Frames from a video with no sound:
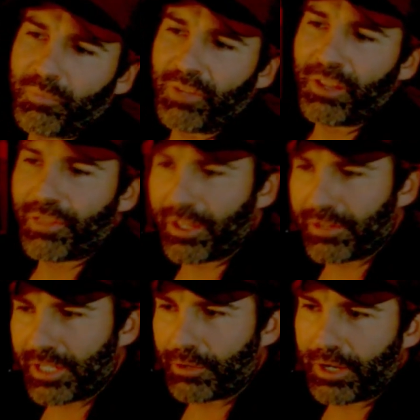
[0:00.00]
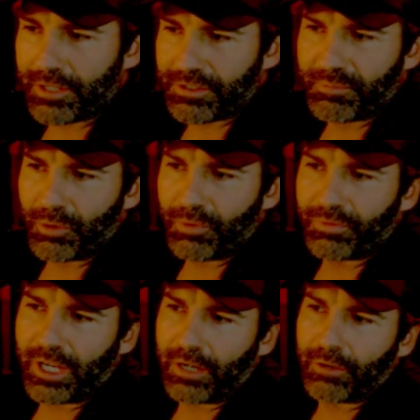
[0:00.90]
then the aggressive move
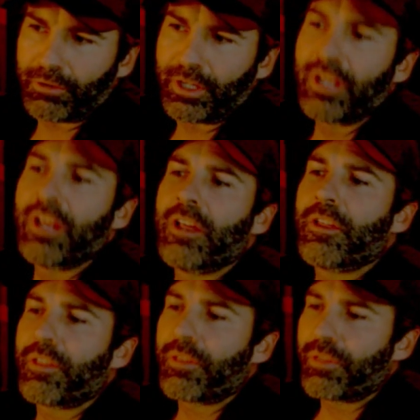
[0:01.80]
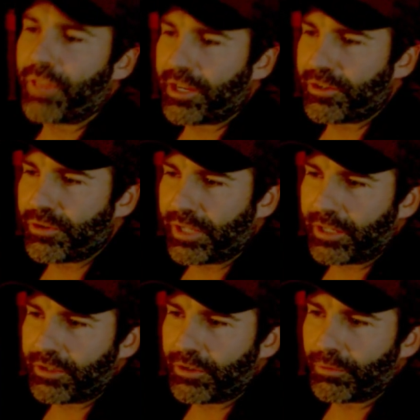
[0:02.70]
down, then you get
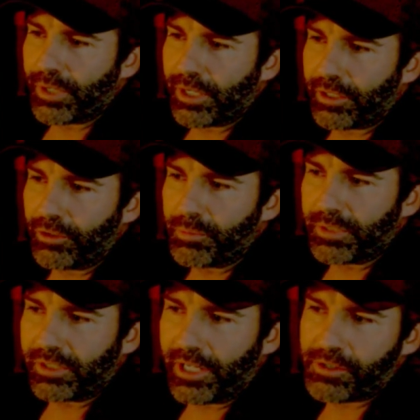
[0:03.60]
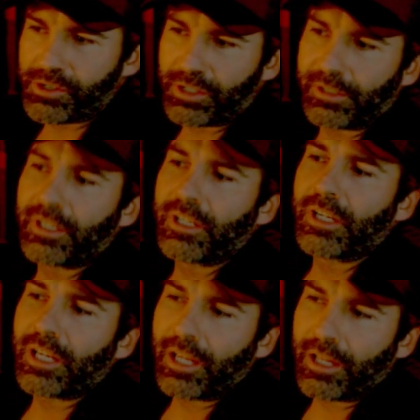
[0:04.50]
your reaccumulation,
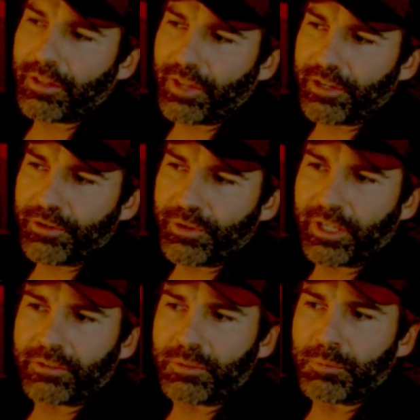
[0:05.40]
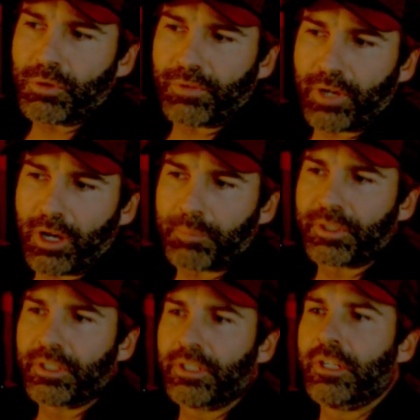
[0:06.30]
and then you get the move up.
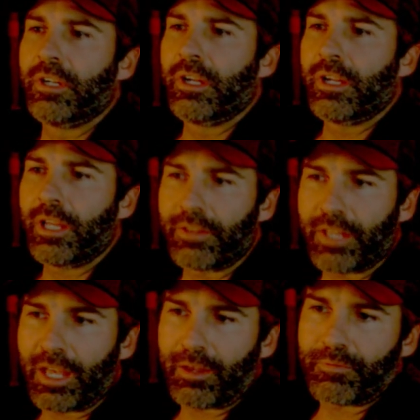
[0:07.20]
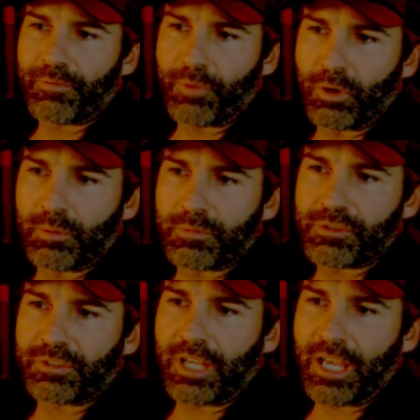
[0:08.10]
And that forms
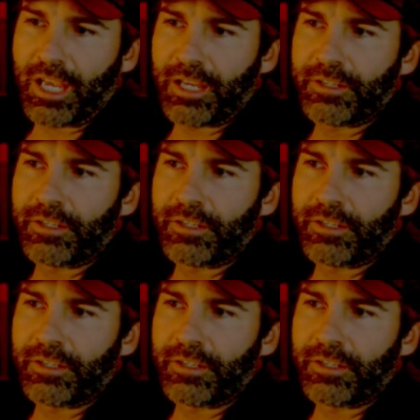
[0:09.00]
the head.